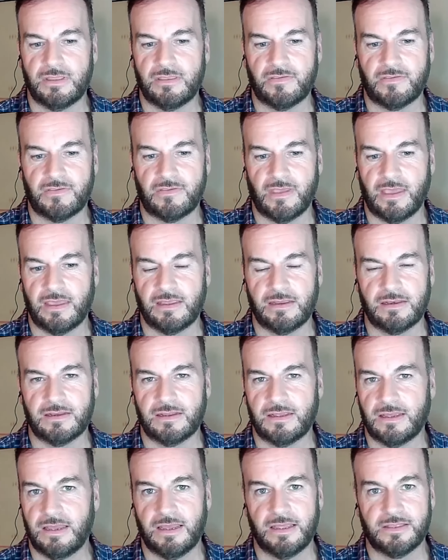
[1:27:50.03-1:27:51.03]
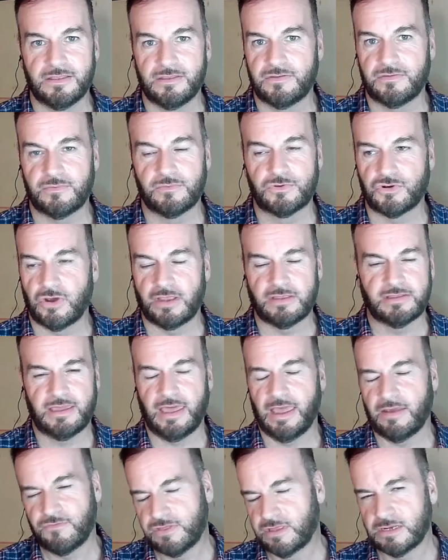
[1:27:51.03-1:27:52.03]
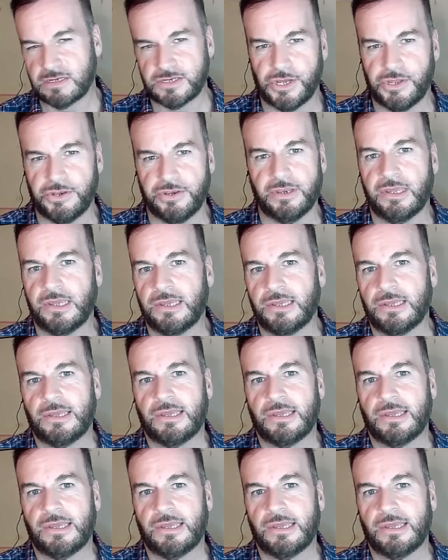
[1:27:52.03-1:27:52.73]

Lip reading: insane and try to get everything done.